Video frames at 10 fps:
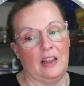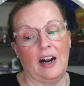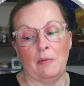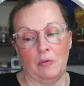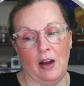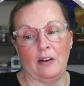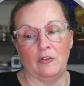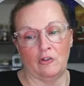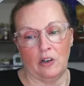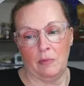that I'm live
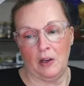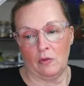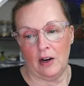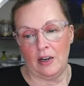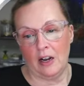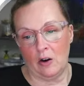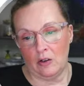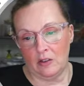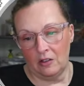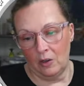streaming right now
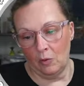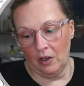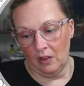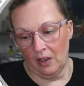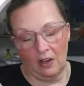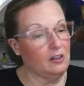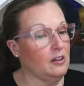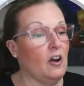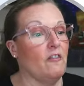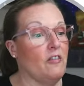and see what it thinks
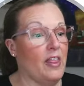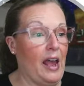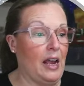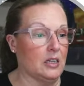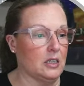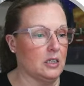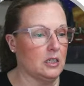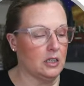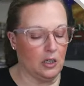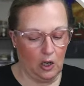of
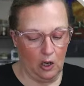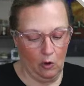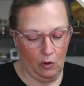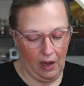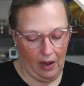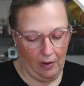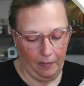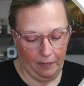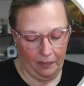that. Okay,